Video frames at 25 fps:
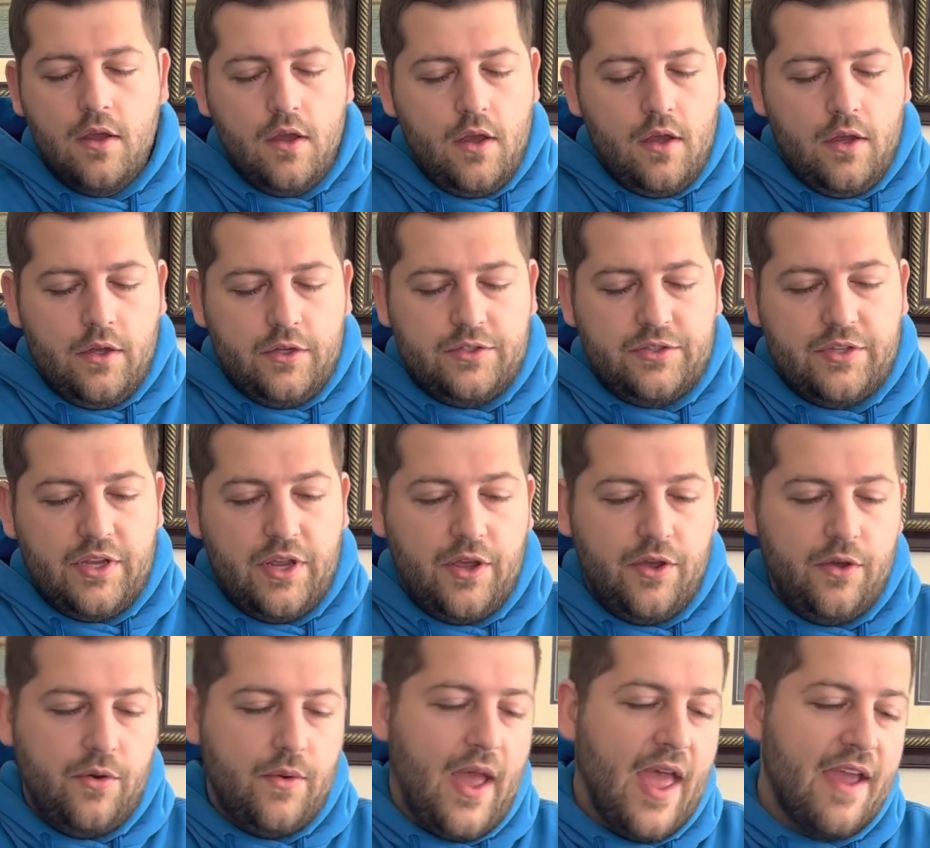
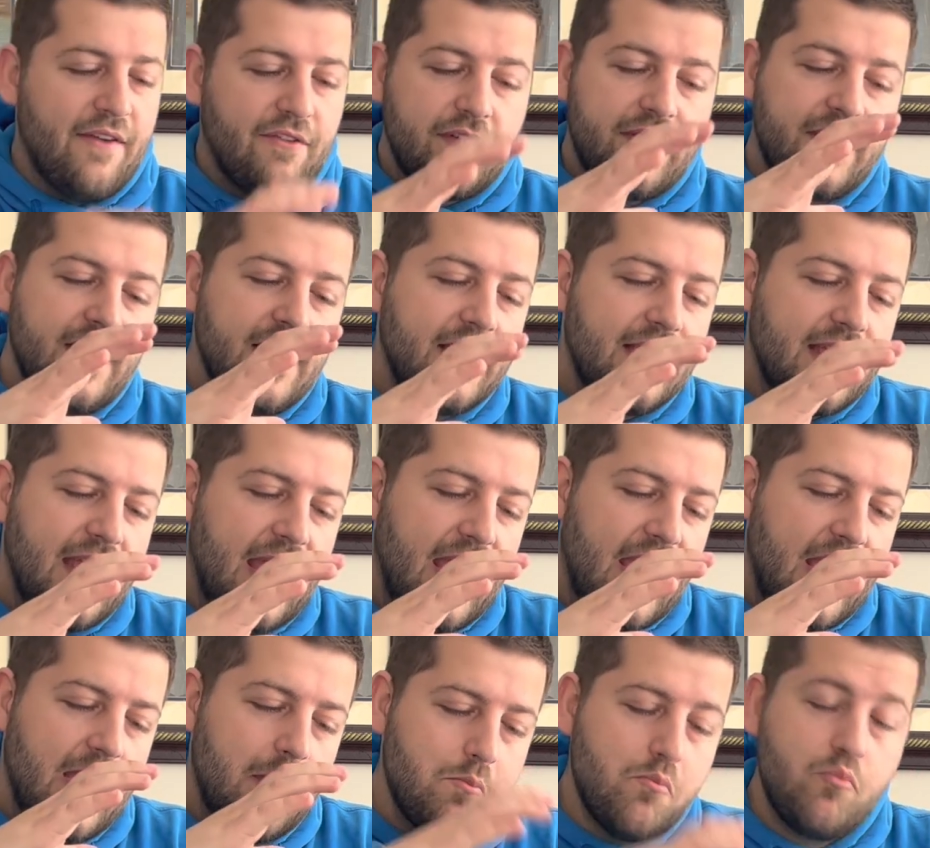So everything
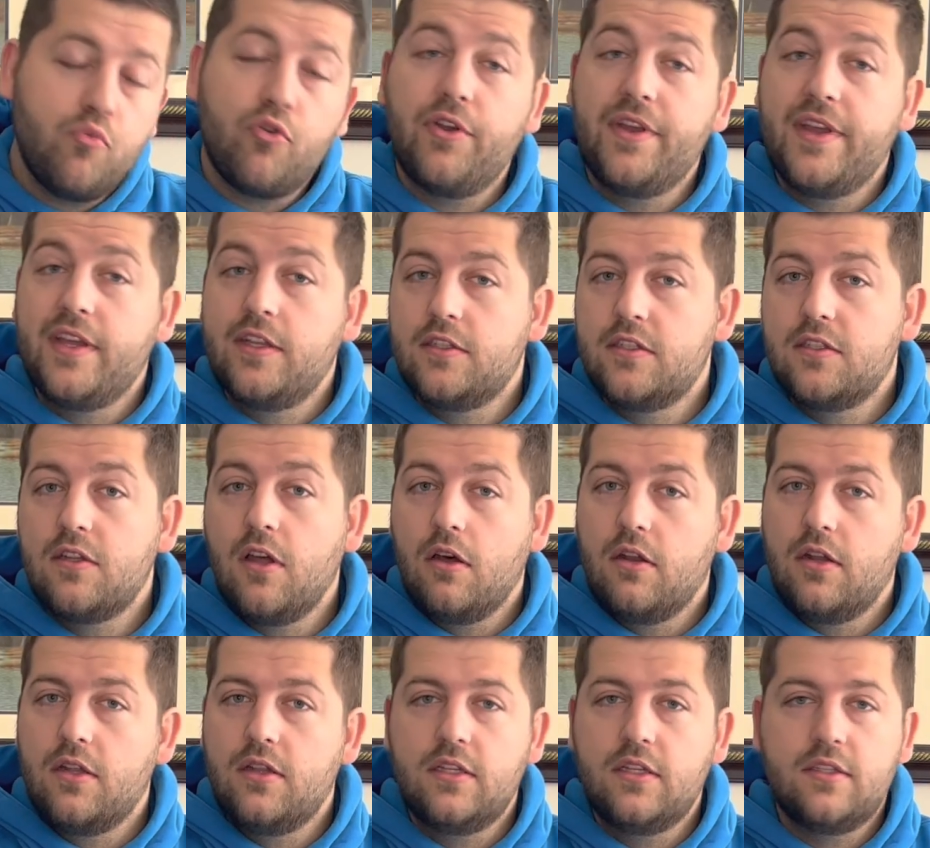came
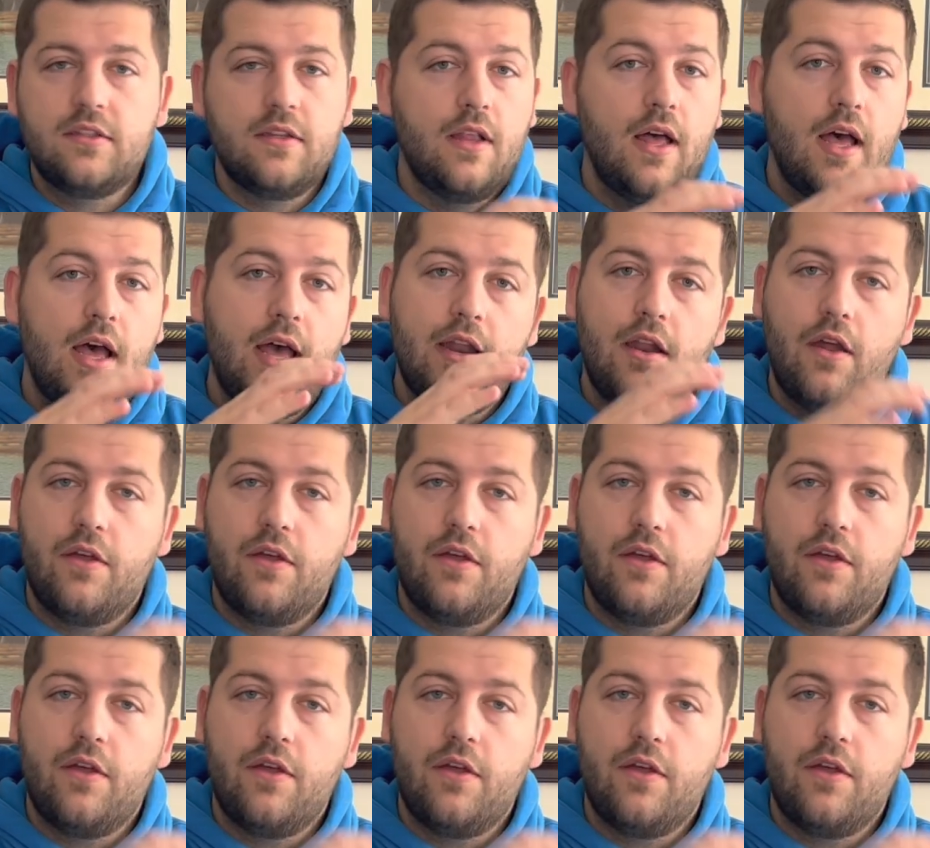pre-installed in the slide,